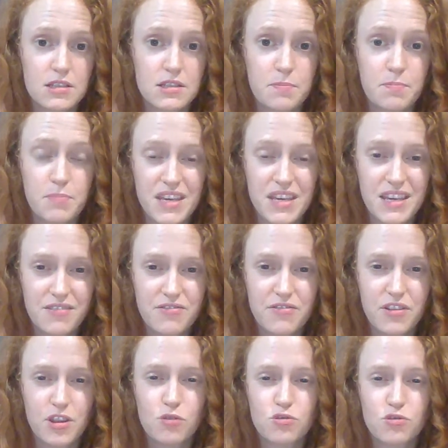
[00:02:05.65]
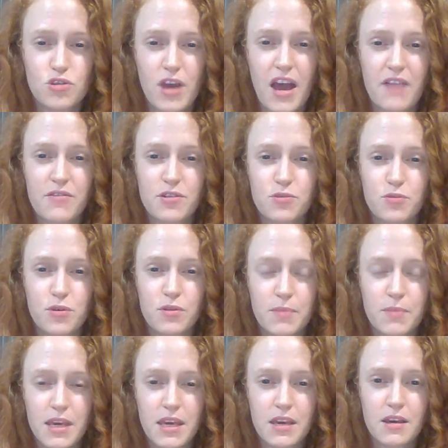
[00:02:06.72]
B, for those who have it with
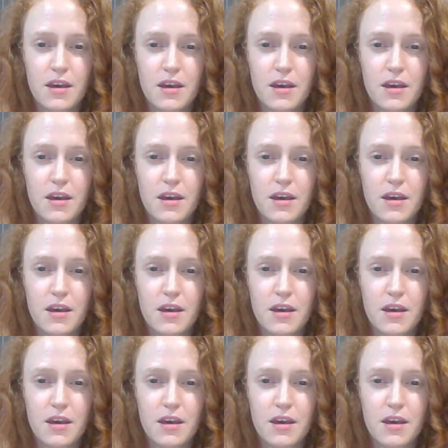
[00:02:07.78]
me.